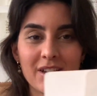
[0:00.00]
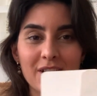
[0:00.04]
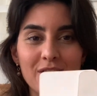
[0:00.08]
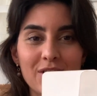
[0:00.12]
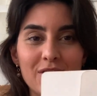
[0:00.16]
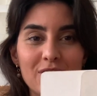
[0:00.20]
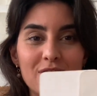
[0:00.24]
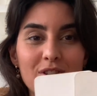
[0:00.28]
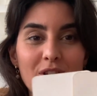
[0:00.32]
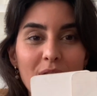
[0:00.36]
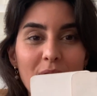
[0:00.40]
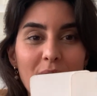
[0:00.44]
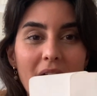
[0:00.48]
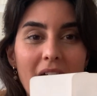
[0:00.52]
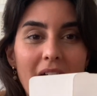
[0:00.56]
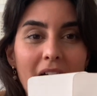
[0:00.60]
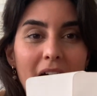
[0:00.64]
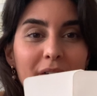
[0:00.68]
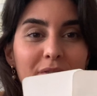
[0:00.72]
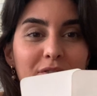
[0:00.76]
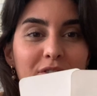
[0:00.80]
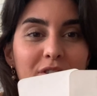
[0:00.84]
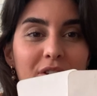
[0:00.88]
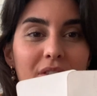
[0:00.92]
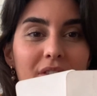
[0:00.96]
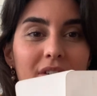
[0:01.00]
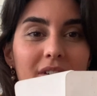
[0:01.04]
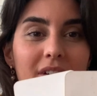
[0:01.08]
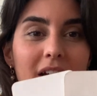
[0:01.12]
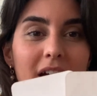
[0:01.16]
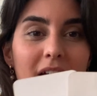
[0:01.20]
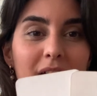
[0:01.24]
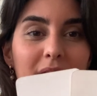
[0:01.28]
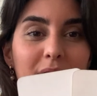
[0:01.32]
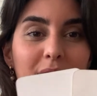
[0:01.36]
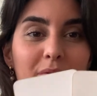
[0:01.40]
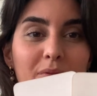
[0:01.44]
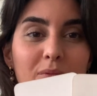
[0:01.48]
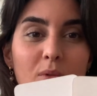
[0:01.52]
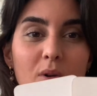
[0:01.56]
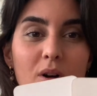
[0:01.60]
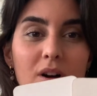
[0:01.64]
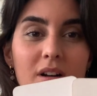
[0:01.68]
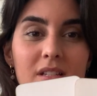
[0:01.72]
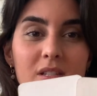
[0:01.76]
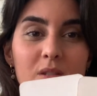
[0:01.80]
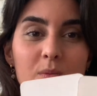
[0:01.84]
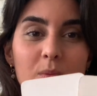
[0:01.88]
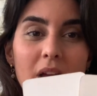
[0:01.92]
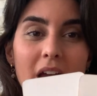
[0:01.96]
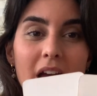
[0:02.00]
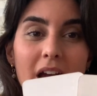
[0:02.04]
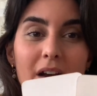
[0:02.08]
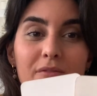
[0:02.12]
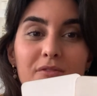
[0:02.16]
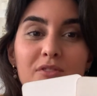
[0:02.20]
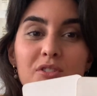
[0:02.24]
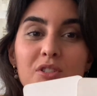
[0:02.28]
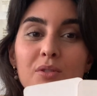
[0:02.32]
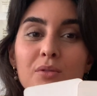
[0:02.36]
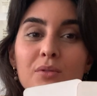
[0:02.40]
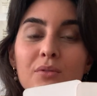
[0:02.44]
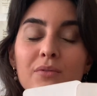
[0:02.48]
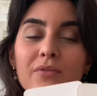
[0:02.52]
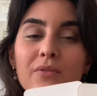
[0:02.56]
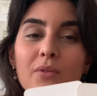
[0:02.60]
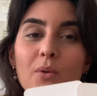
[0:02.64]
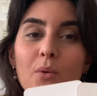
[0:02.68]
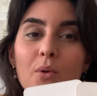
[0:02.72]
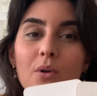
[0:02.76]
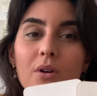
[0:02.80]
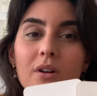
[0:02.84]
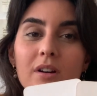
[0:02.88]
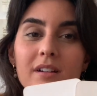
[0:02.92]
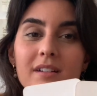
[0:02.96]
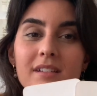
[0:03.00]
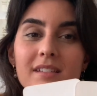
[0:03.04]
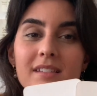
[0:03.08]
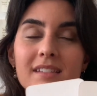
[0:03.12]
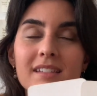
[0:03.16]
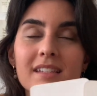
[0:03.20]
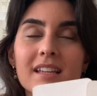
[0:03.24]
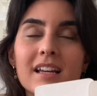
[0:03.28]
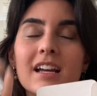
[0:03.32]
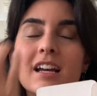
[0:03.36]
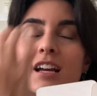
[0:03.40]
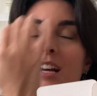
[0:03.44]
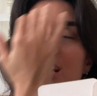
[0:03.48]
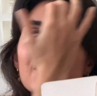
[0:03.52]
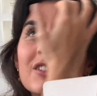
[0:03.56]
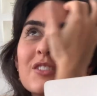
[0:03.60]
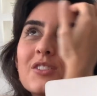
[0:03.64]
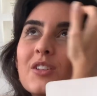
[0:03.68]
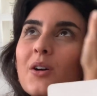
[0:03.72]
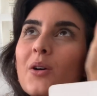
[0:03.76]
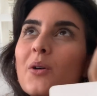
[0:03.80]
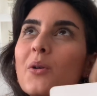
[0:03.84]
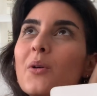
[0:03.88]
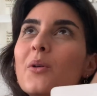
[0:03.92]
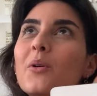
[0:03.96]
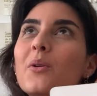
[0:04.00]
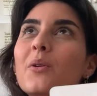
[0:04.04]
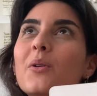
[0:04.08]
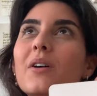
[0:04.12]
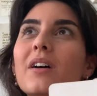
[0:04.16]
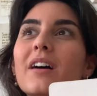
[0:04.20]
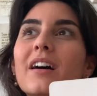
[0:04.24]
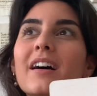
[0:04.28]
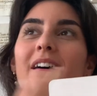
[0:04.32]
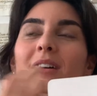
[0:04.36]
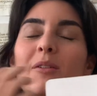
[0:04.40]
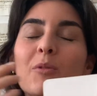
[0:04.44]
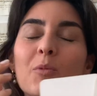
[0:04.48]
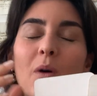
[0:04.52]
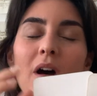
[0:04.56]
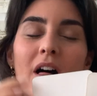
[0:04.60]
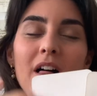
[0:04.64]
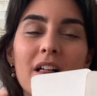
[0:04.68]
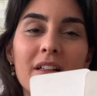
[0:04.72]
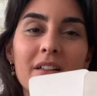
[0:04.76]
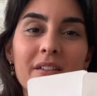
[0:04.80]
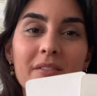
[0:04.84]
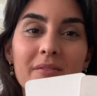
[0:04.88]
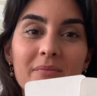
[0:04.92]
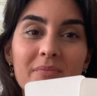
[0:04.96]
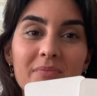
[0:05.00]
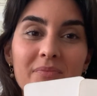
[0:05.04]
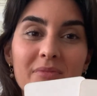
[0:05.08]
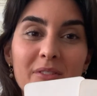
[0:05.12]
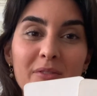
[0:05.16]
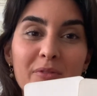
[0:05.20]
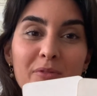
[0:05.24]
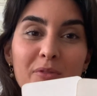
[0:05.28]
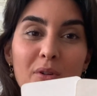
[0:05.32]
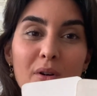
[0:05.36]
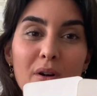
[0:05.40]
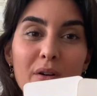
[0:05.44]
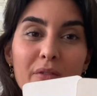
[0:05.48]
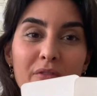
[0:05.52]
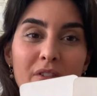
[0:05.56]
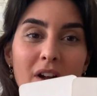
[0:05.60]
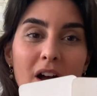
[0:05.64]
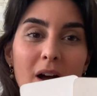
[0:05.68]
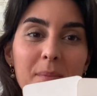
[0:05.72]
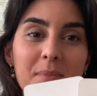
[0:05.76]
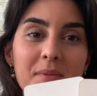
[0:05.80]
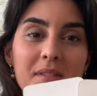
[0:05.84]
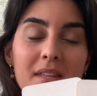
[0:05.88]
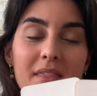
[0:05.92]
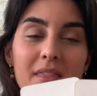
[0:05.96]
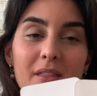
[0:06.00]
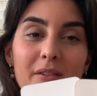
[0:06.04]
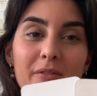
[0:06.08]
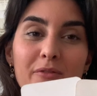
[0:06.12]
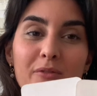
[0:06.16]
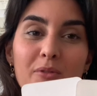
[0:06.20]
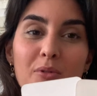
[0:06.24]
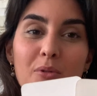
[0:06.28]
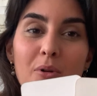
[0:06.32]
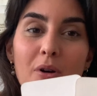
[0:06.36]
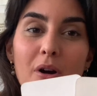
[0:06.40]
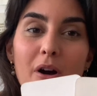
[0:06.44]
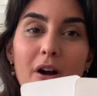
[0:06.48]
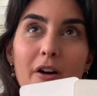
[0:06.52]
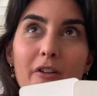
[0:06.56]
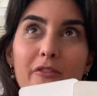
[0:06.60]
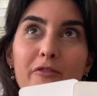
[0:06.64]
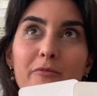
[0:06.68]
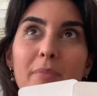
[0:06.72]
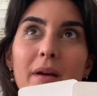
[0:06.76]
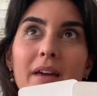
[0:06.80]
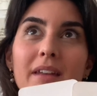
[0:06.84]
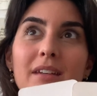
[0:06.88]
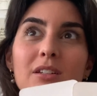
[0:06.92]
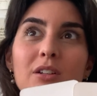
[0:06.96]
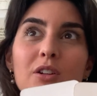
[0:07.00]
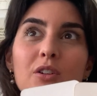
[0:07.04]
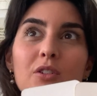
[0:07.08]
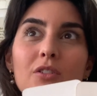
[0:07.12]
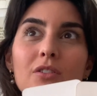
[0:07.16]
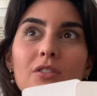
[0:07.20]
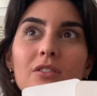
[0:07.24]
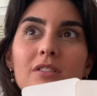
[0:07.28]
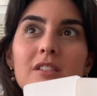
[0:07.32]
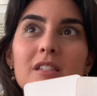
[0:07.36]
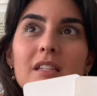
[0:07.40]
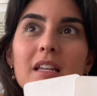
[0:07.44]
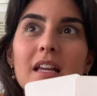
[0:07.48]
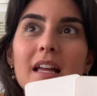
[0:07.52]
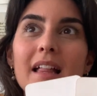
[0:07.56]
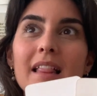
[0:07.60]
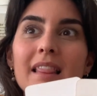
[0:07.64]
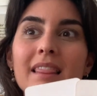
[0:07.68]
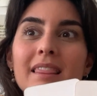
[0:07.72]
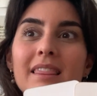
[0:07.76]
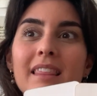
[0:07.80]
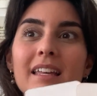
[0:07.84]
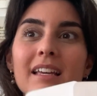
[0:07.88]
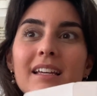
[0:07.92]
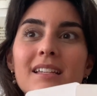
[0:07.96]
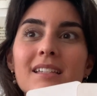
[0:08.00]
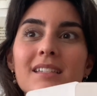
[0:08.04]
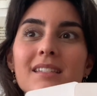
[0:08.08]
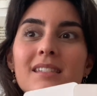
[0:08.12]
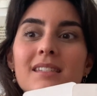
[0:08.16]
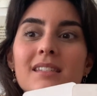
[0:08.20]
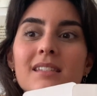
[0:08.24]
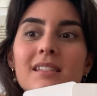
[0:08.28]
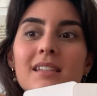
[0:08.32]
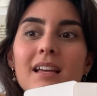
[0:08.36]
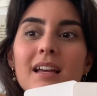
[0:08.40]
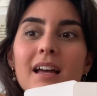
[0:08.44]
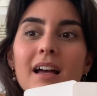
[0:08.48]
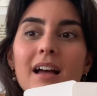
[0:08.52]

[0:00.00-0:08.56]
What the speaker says: So after the Nine of Wands, we have two fours. So, well, the Four of Cups and the Four of Pentacles. These